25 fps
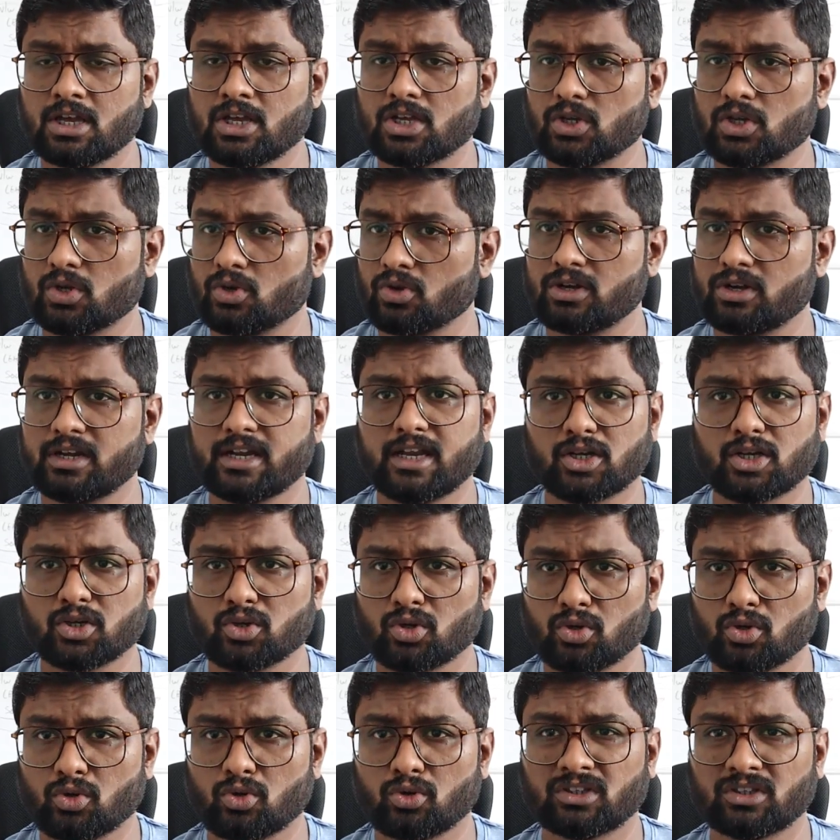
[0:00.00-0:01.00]
You don't need to
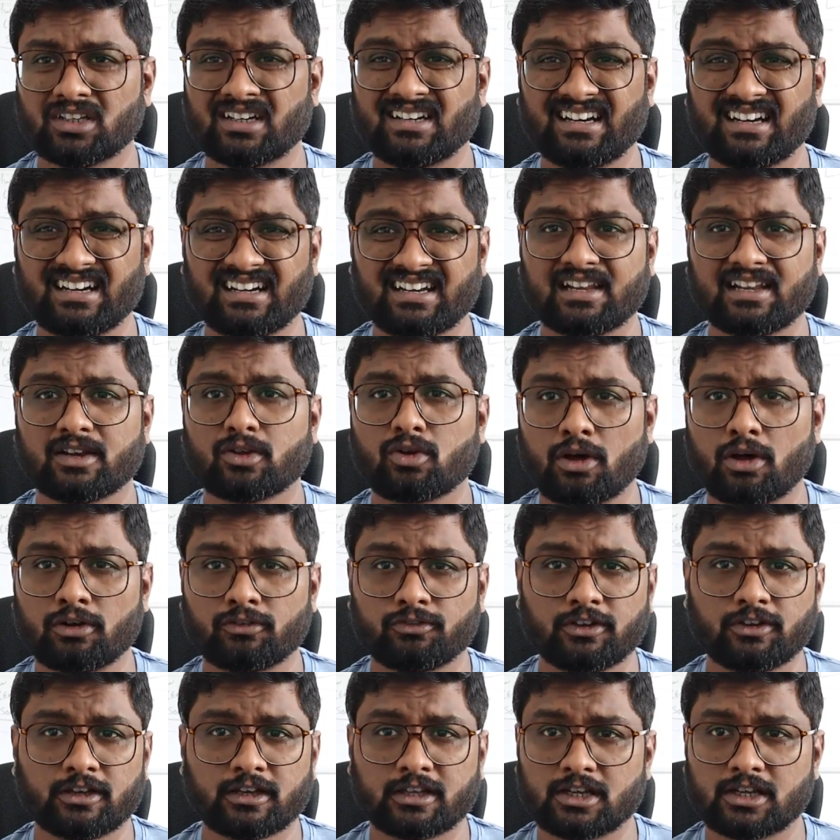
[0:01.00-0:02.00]
know the detailed
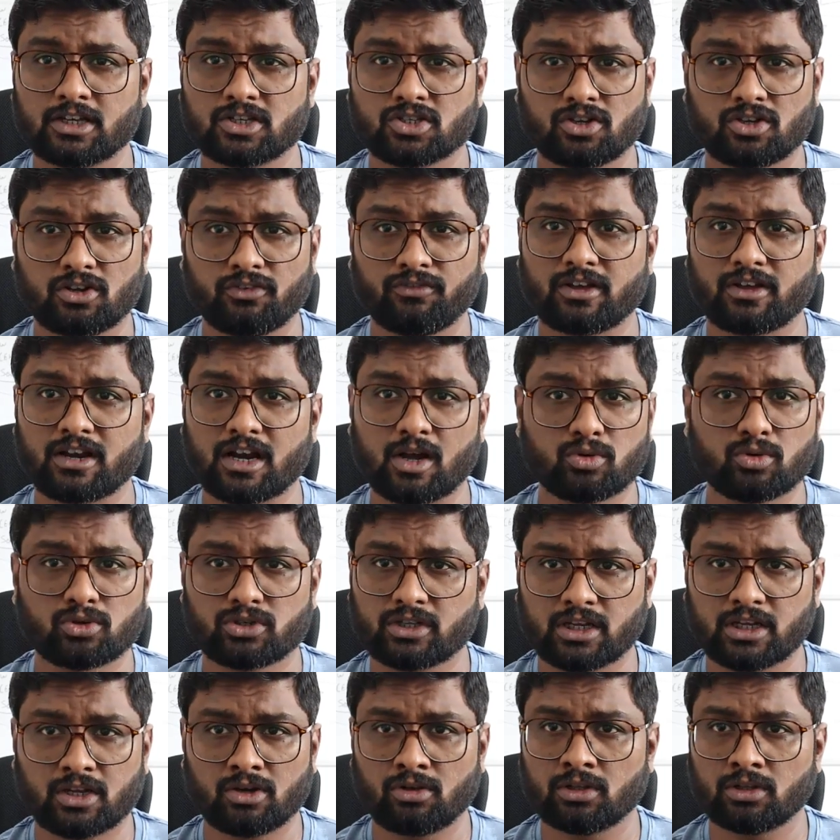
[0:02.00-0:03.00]
configuration of a router
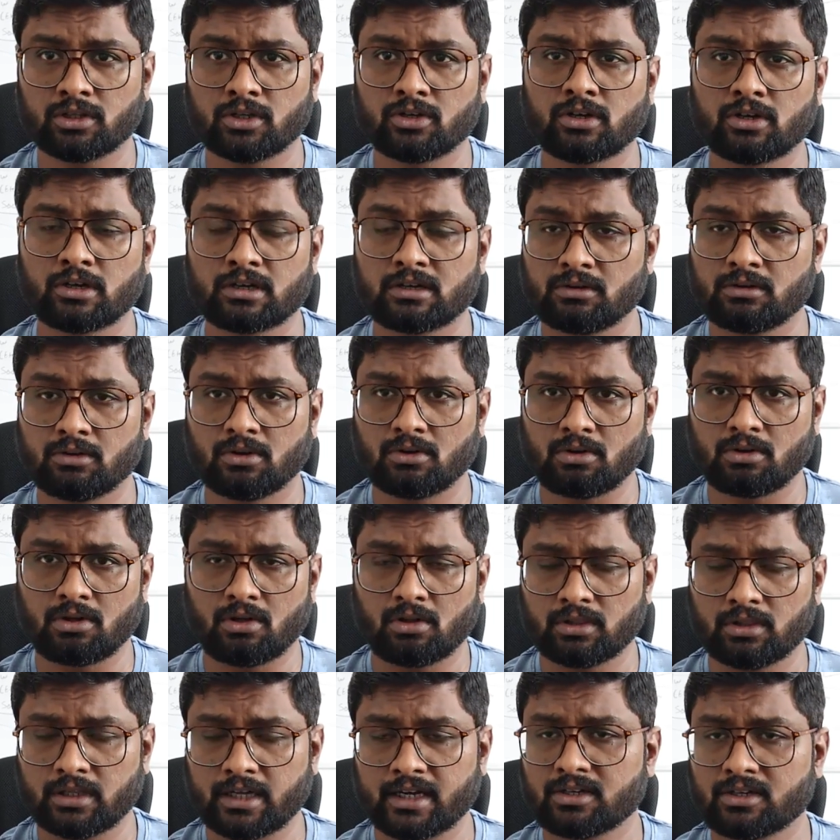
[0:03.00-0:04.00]
and all that,
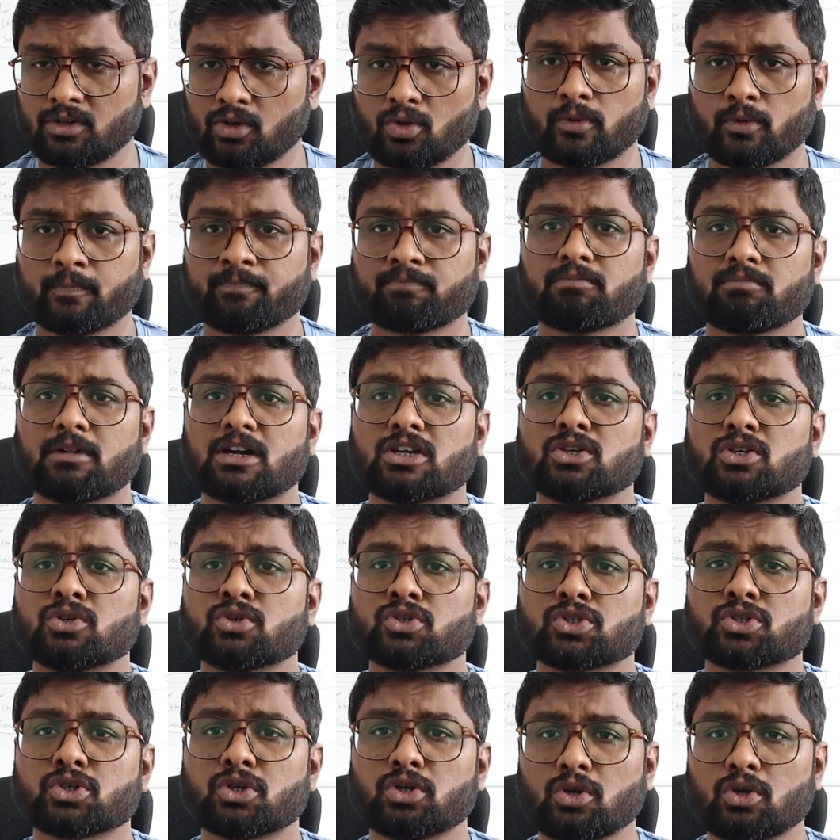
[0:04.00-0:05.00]
all that, no. But you
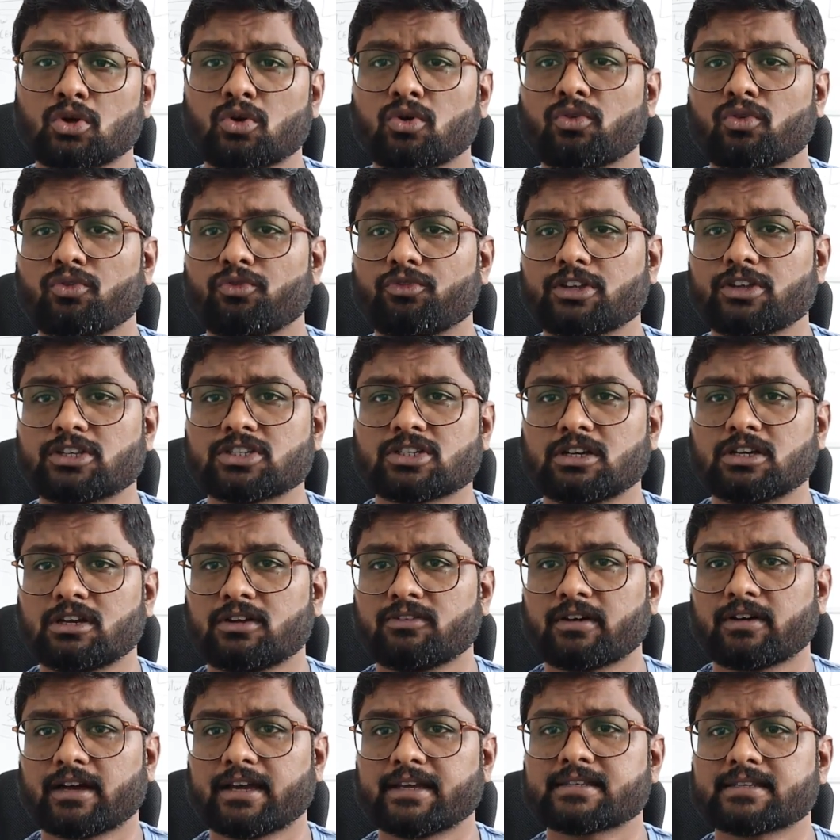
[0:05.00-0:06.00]
should know which
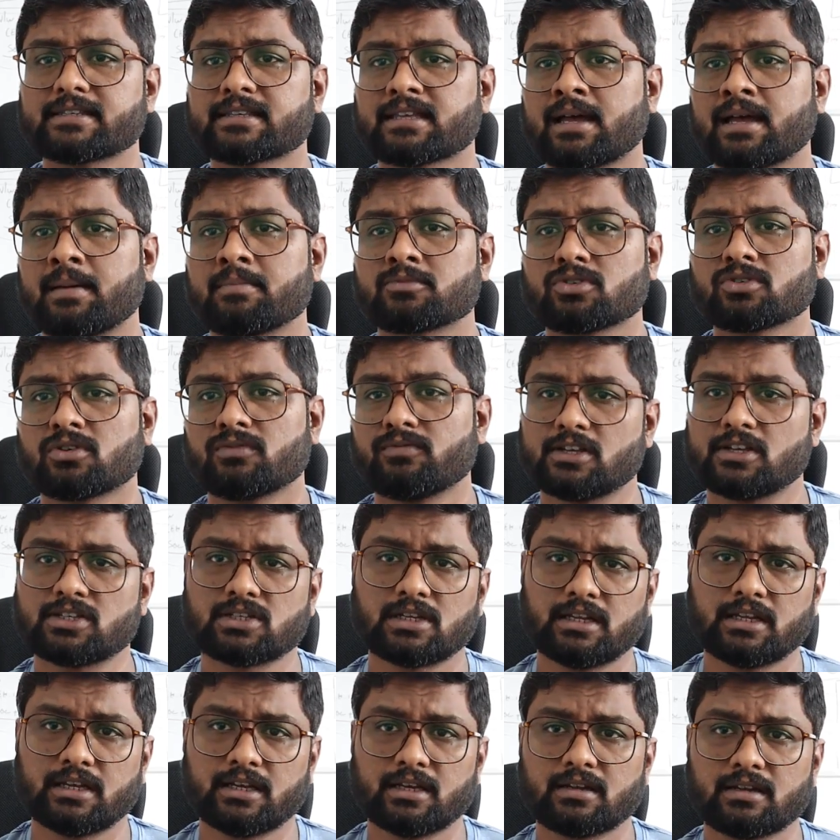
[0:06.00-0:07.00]
device comes on which
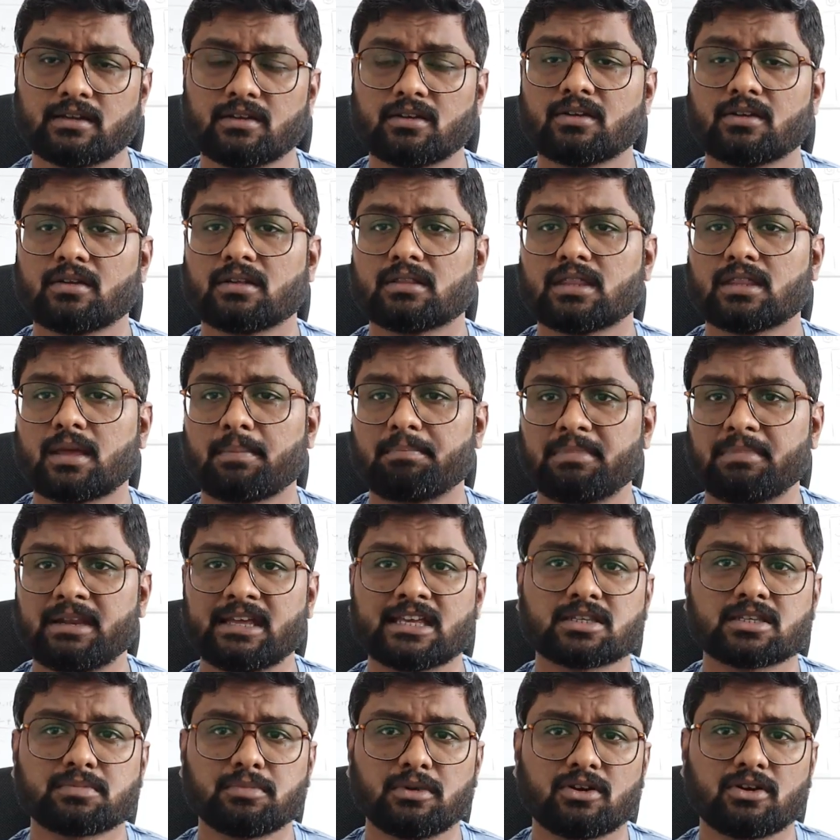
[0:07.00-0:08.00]
layer, the
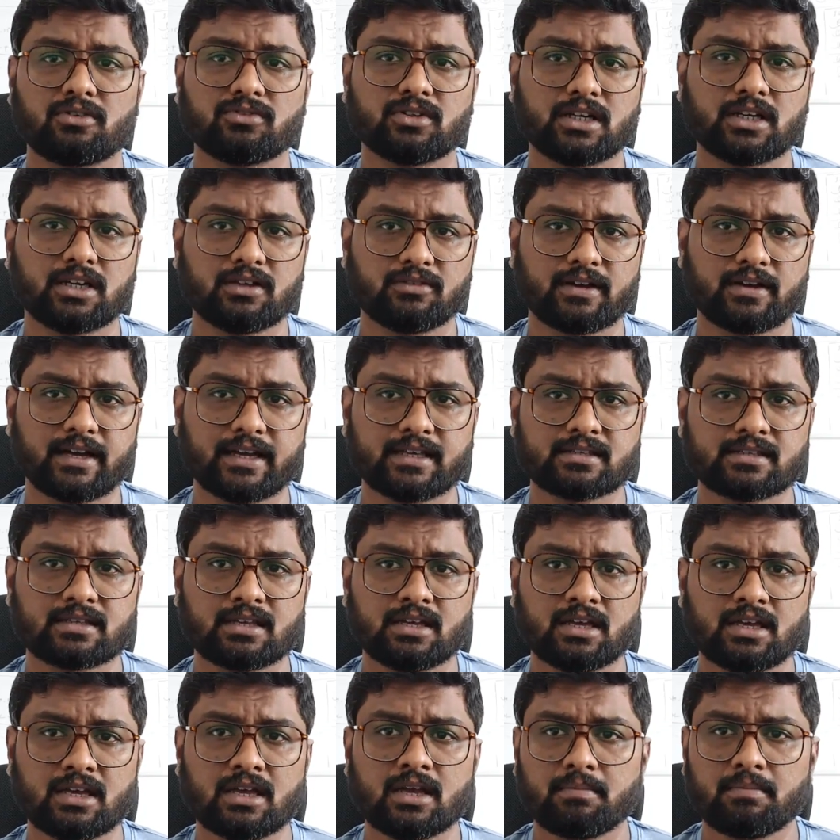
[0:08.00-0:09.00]
placement of the device,
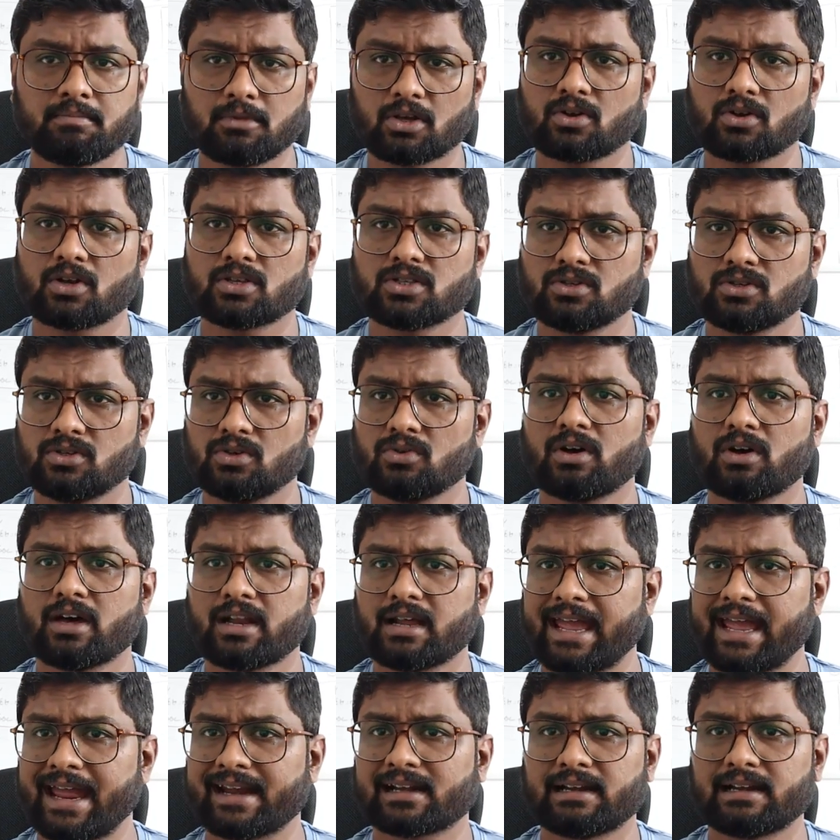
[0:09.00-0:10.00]
because you are
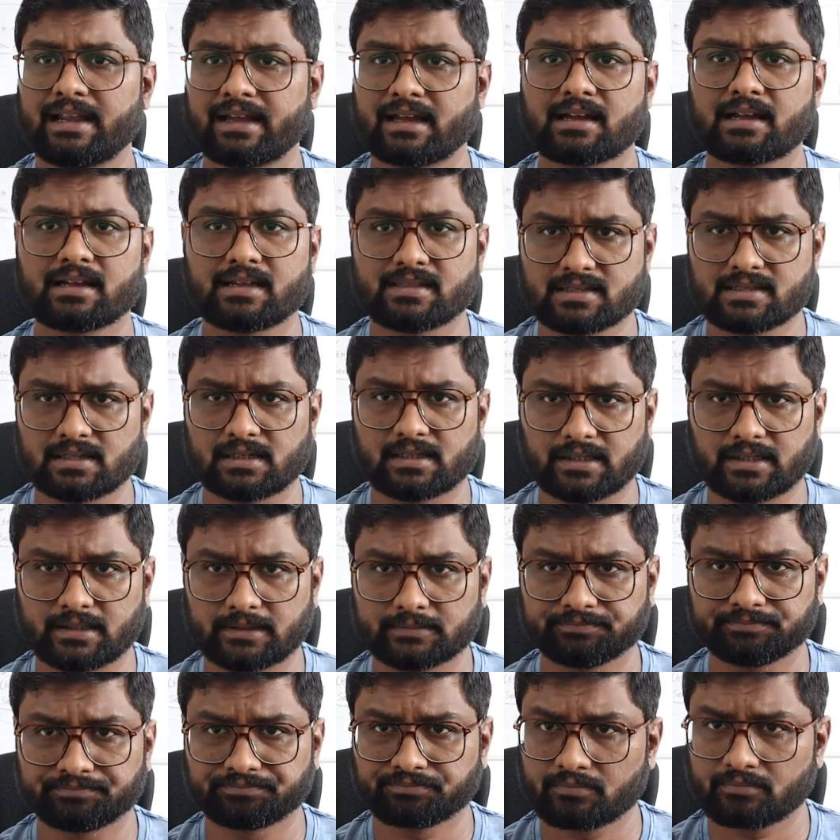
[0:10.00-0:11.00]
act like a consultant,
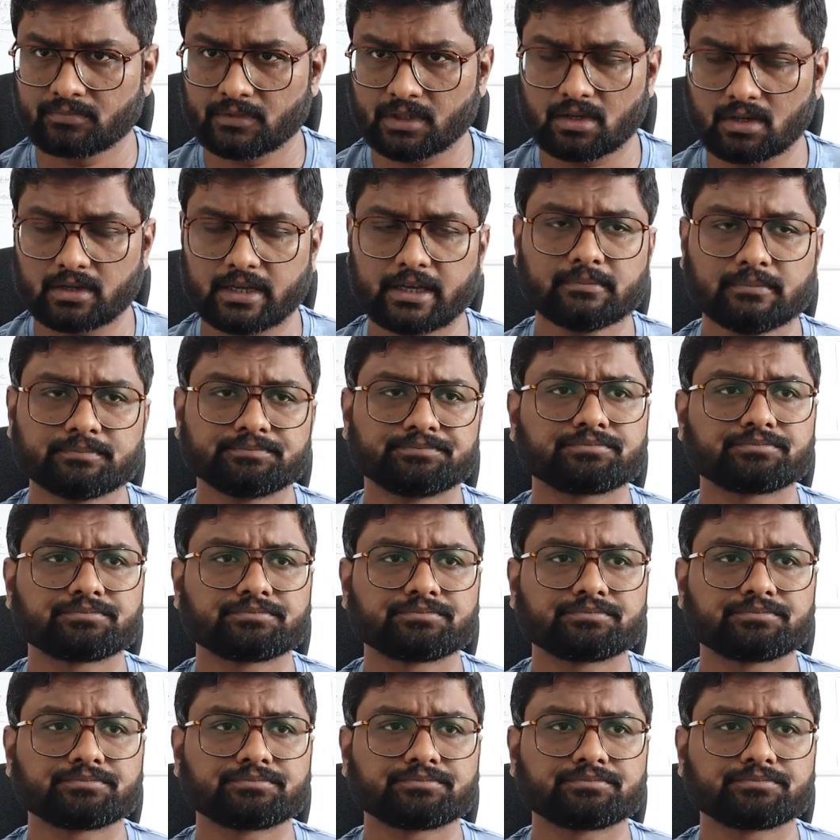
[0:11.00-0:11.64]
okay?